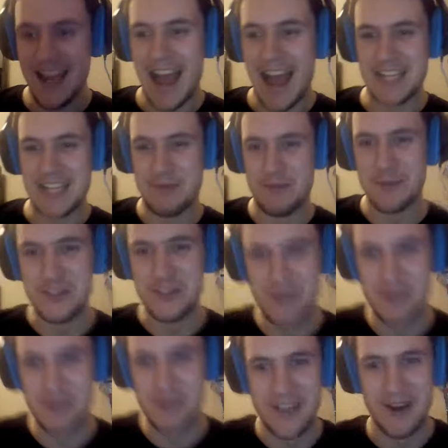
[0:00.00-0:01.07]
I suppose you
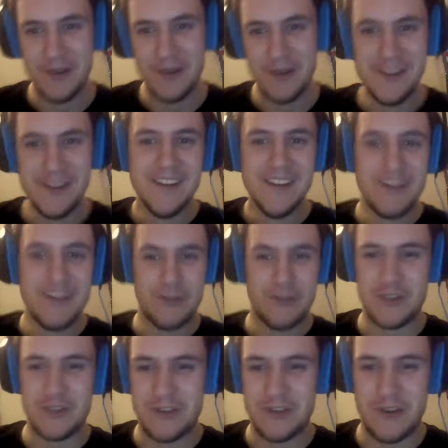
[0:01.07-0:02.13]
would know. For
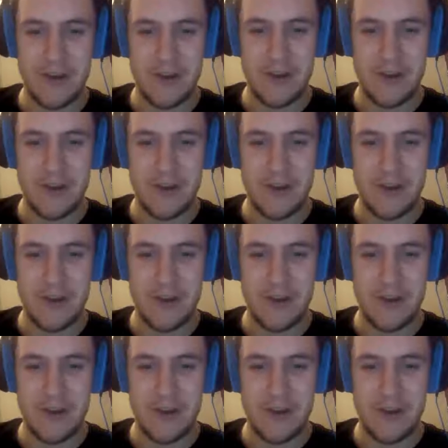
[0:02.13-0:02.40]
those who don't know,